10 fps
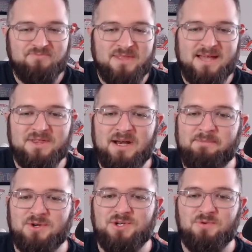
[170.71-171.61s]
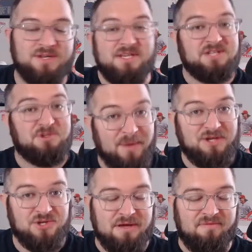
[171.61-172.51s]
Not the numbers you want to see,
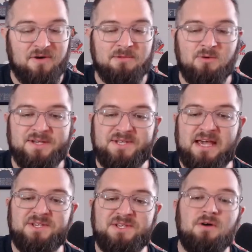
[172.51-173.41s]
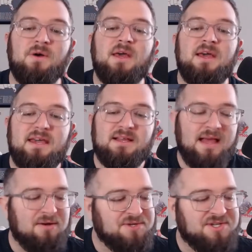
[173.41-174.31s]
especially from Luis Castillo. He
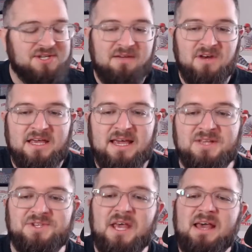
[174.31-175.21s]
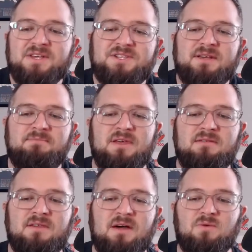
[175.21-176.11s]
allowed 70 hits.
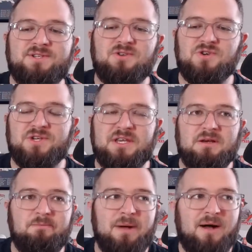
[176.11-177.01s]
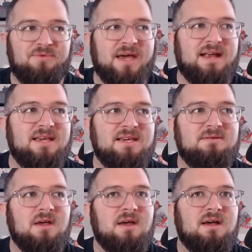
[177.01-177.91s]
Something that was interesting about that,
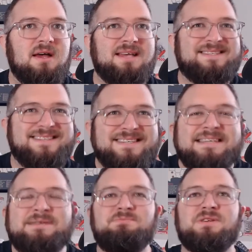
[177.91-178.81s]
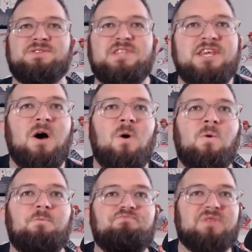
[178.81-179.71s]
it seemed as
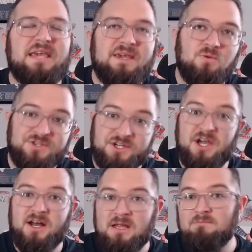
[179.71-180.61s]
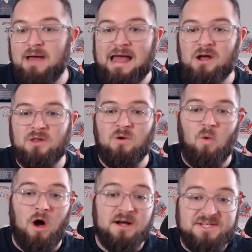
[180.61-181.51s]
though he was cutting back on the
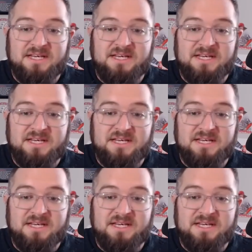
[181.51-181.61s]
walks.